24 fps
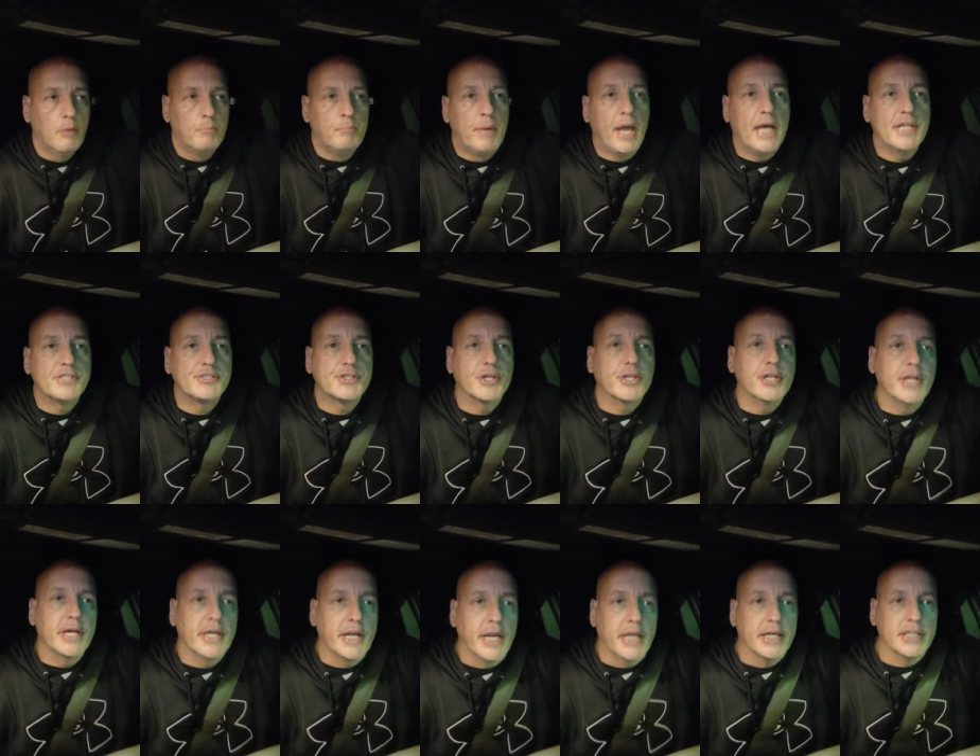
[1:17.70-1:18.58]

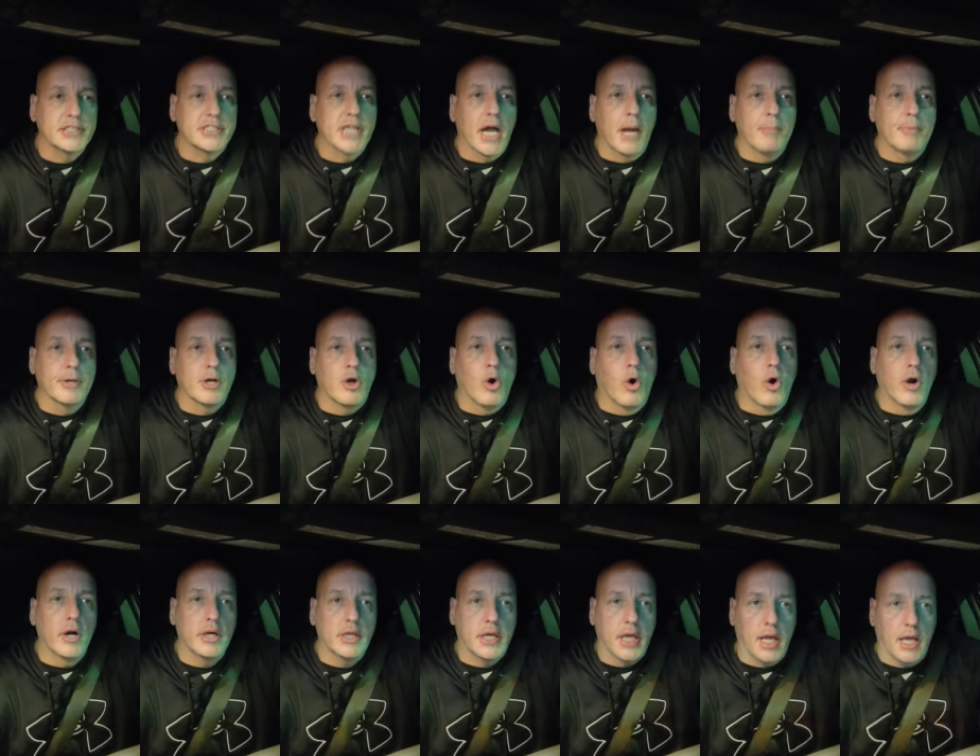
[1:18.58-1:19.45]
Basically, in any type of
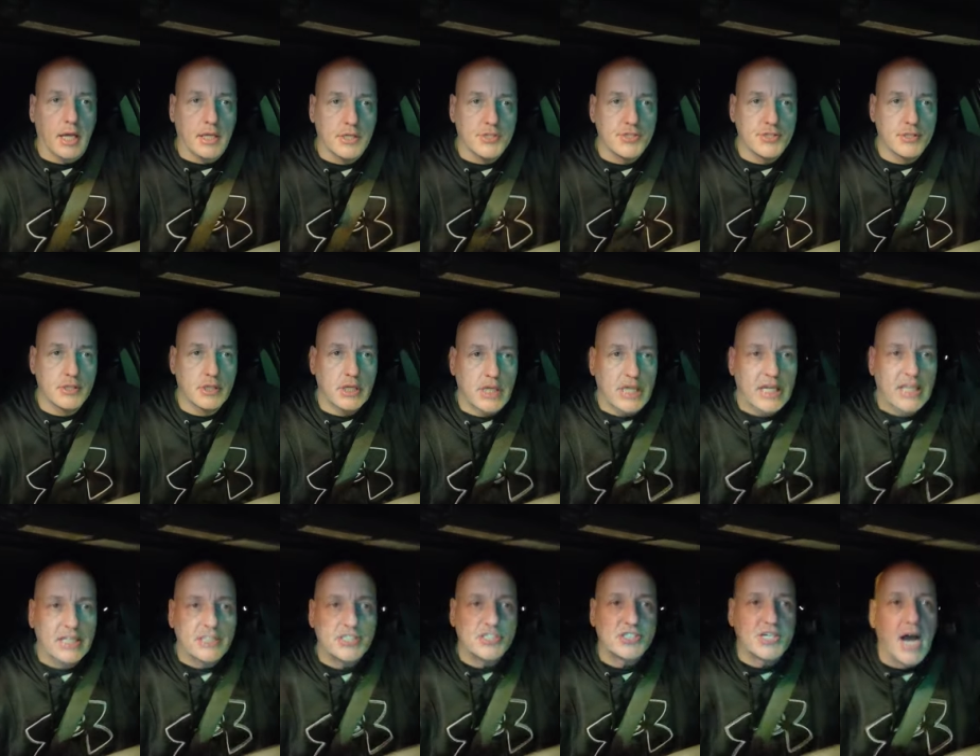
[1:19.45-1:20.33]
court case,
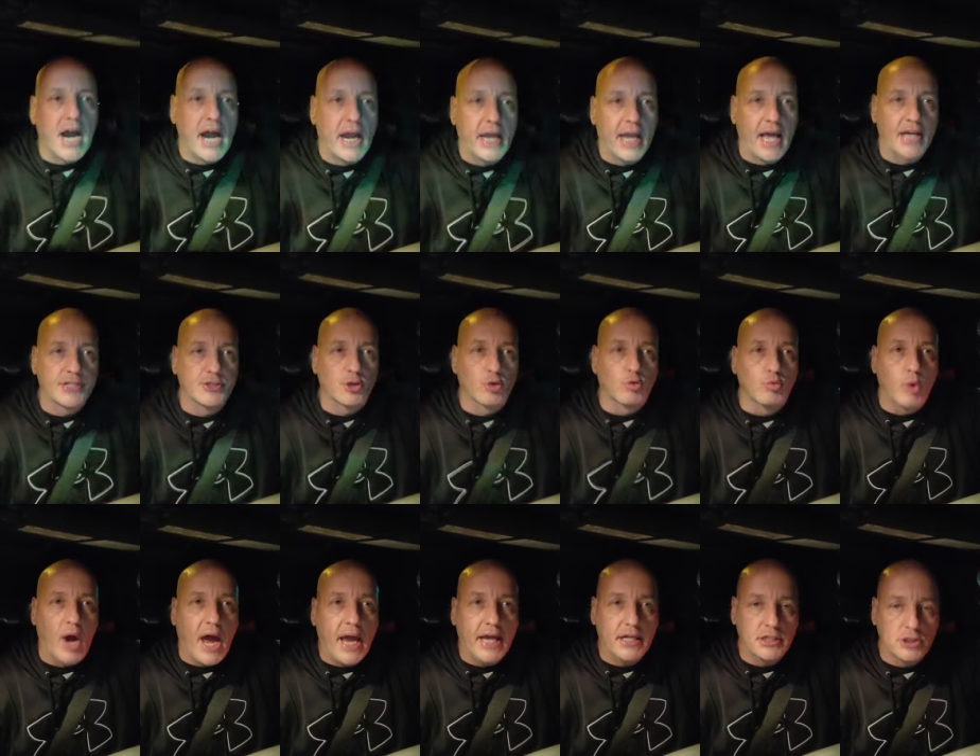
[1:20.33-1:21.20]
each side has a
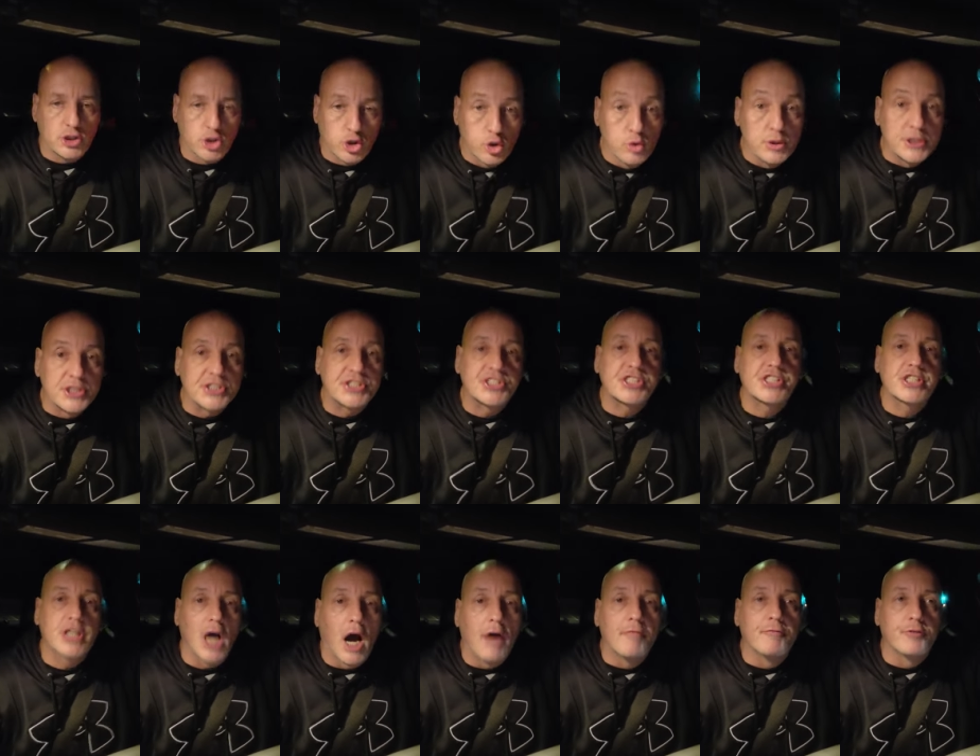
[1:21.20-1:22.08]
right to
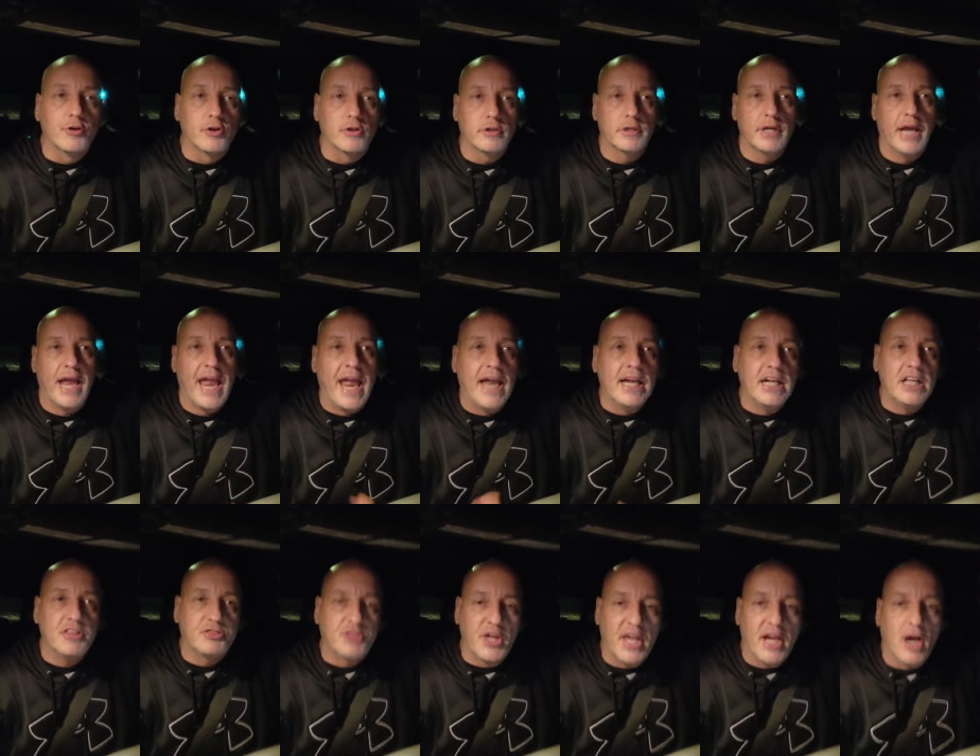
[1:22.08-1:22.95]
discover
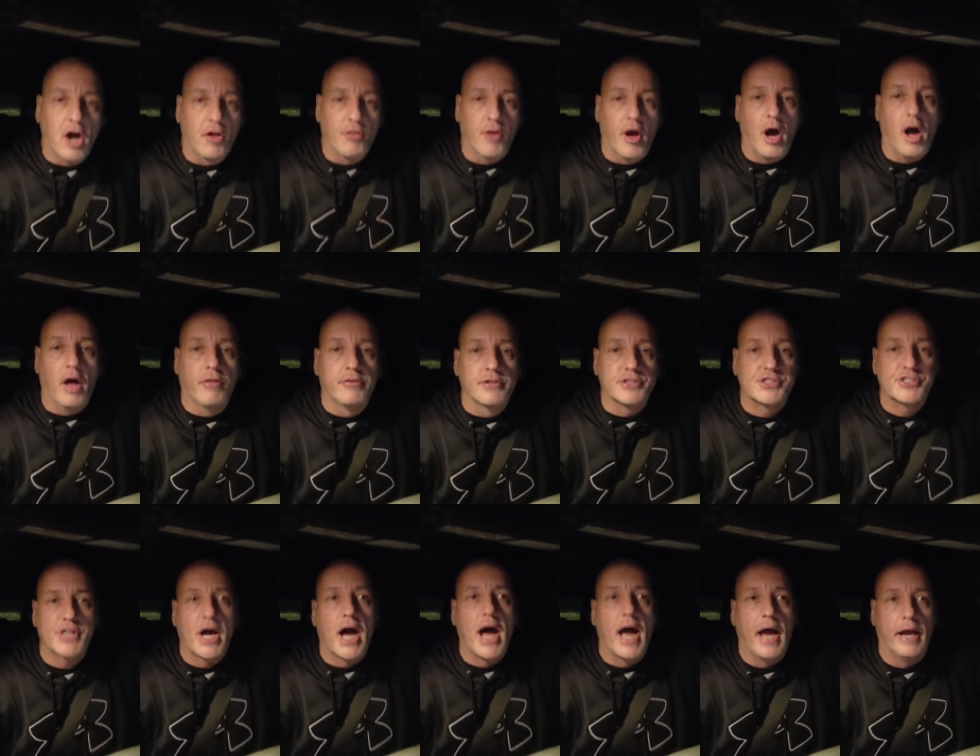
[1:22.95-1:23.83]
anything on the other
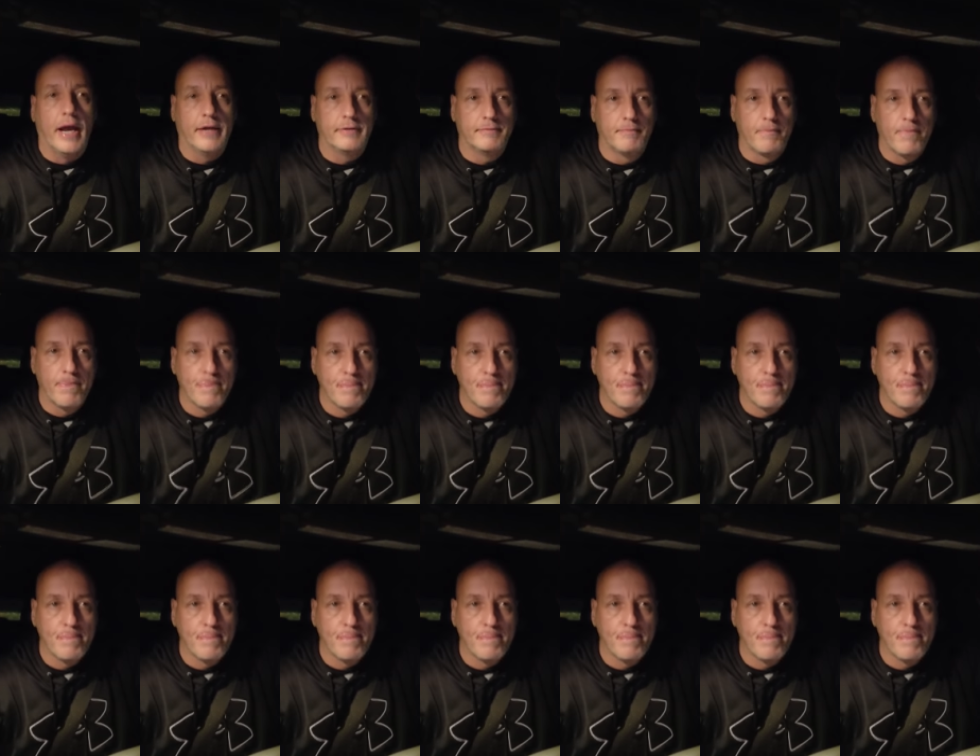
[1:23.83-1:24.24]
side.